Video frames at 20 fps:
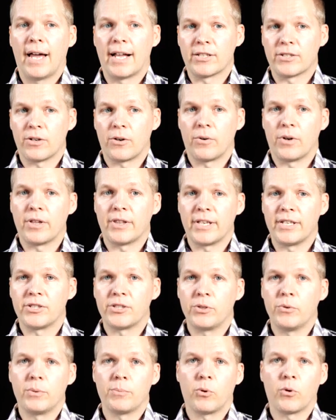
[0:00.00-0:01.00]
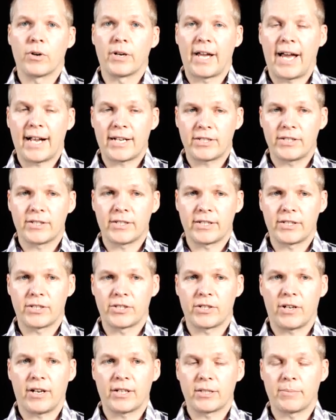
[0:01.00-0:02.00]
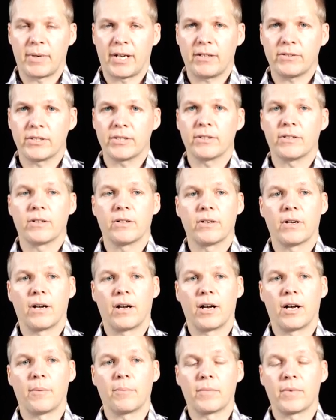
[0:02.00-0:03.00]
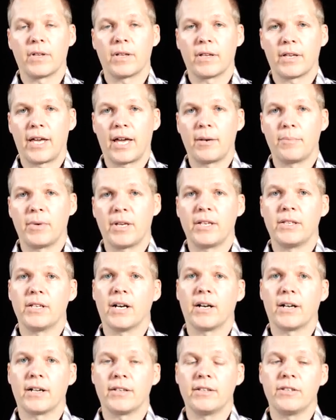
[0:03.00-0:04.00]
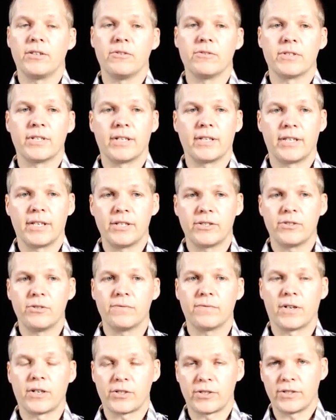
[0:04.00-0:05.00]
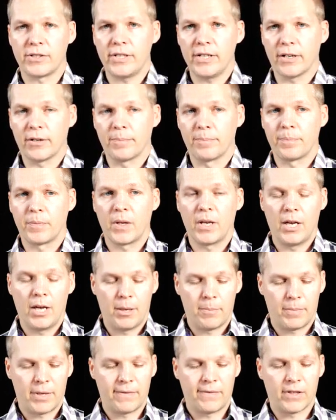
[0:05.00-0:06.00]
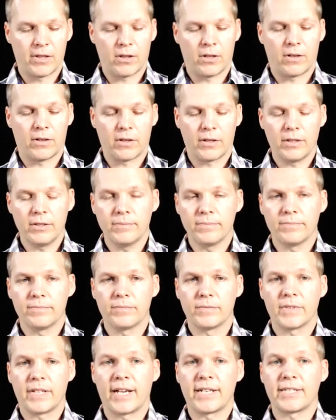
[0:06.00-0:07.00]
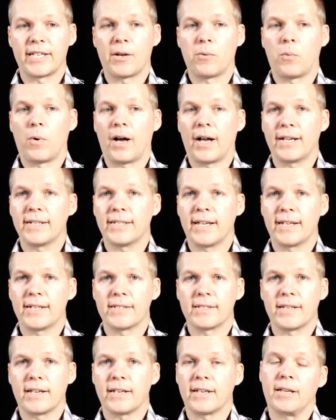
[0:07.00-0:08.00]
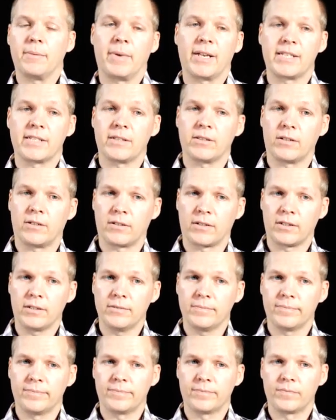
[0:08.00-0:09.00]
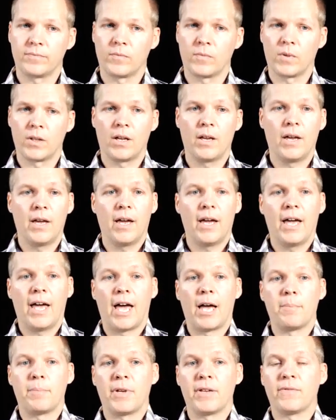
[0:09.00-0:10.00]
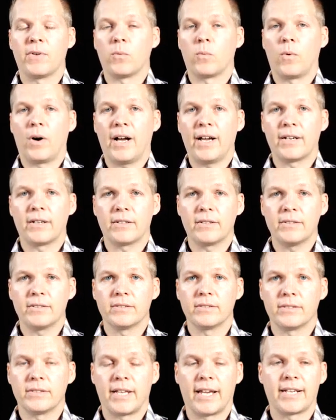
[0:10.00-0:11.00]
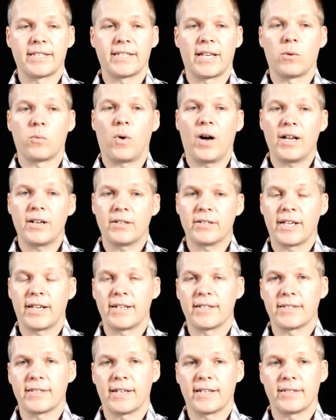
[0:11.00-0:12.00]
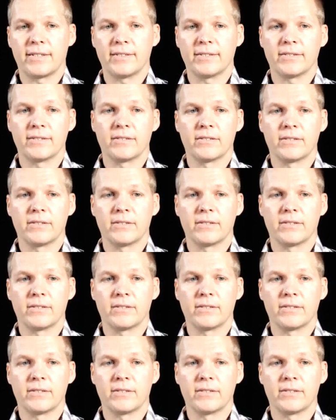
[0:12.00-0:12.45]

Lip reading: And so these 2 important actions I just talked about can be done using these 2 functions here. Pivot longer takes a wide data set and makes it longer. And pivot wider takes a wider data set,